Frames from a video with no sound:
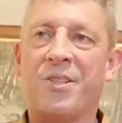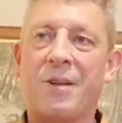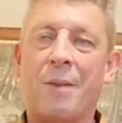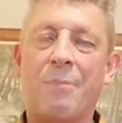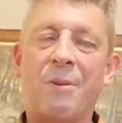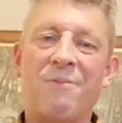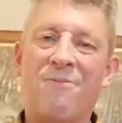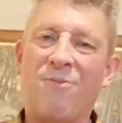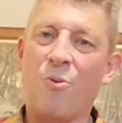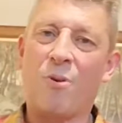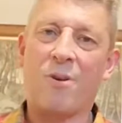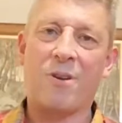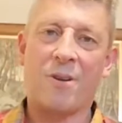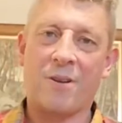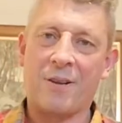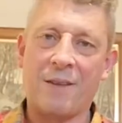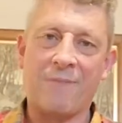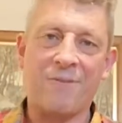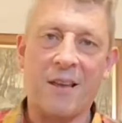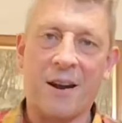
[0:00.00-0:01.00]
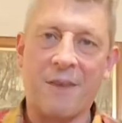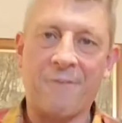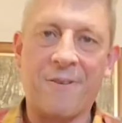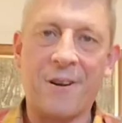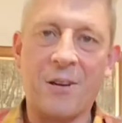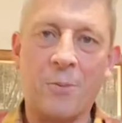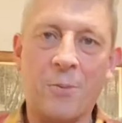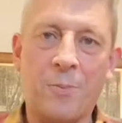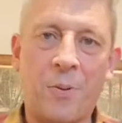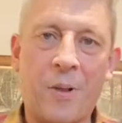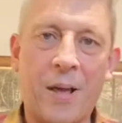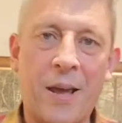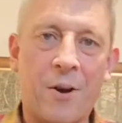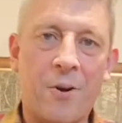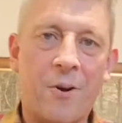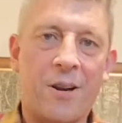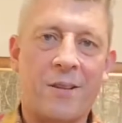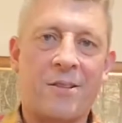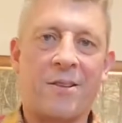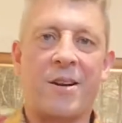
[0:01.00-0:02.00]
I mean, folk, if you're a fiddle player or
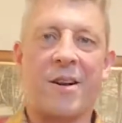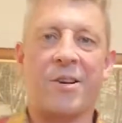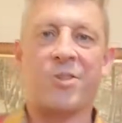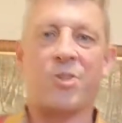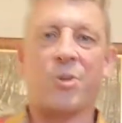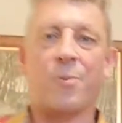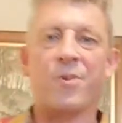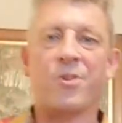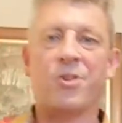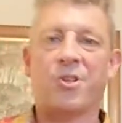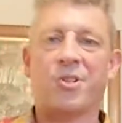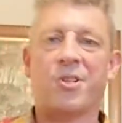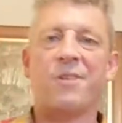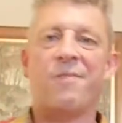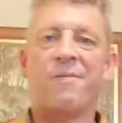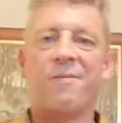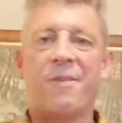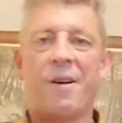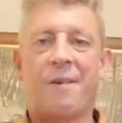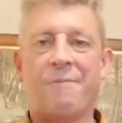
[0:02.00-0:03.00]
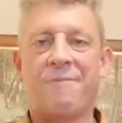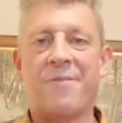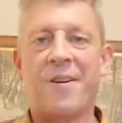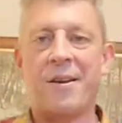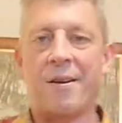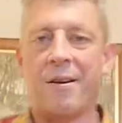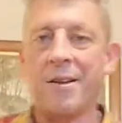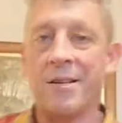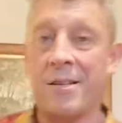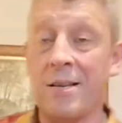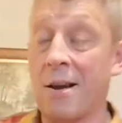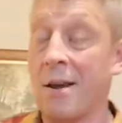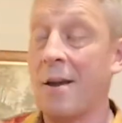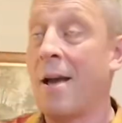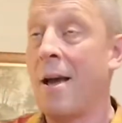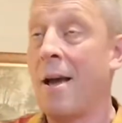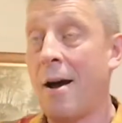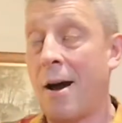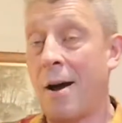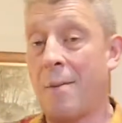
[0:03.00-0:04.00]
a traditional musician, you've a fair idea,
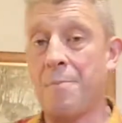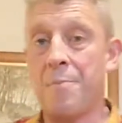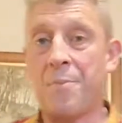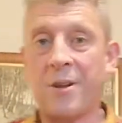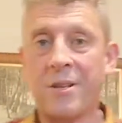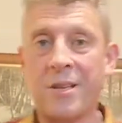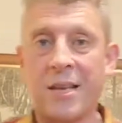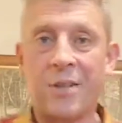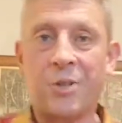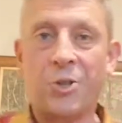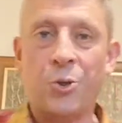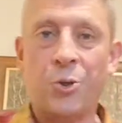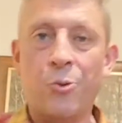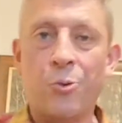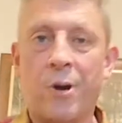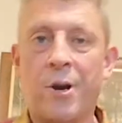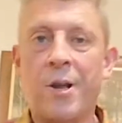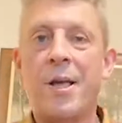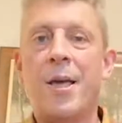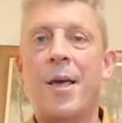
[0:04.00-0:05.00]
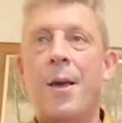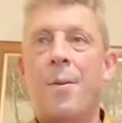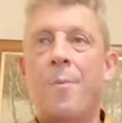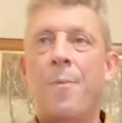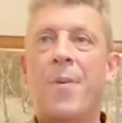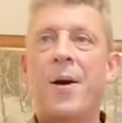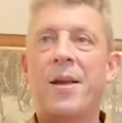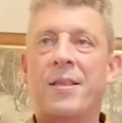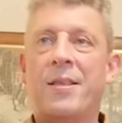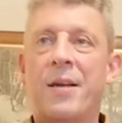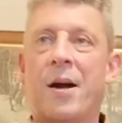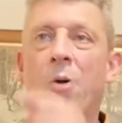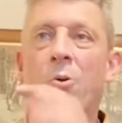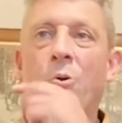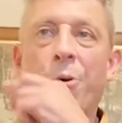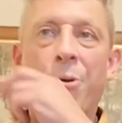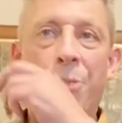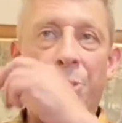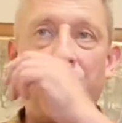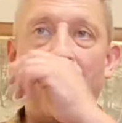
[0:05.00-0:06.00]
I'm pretty sure, but I'll
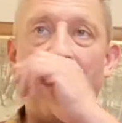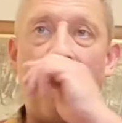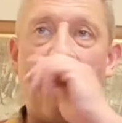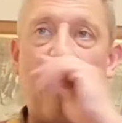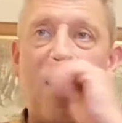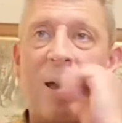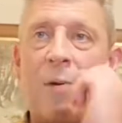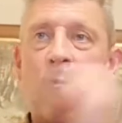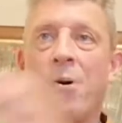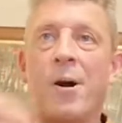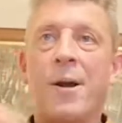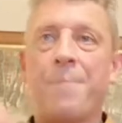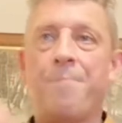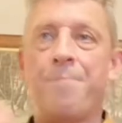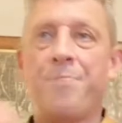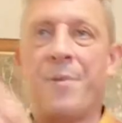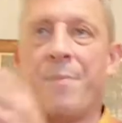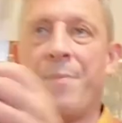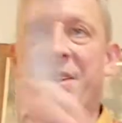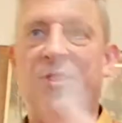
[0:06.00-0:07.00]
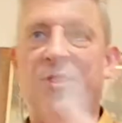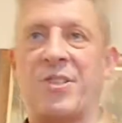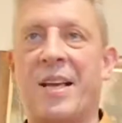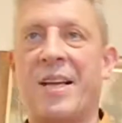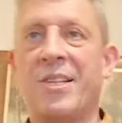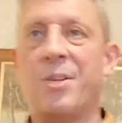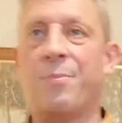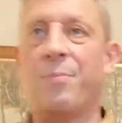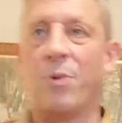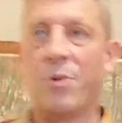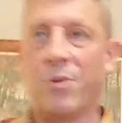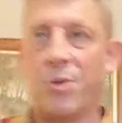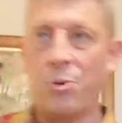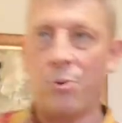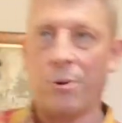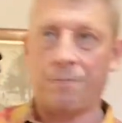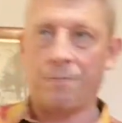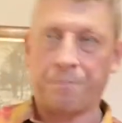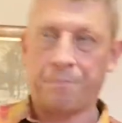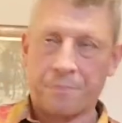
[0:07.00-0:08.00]
go through it anyway. Miss Isabel
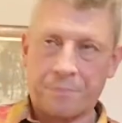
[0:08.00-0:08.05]
Ewan,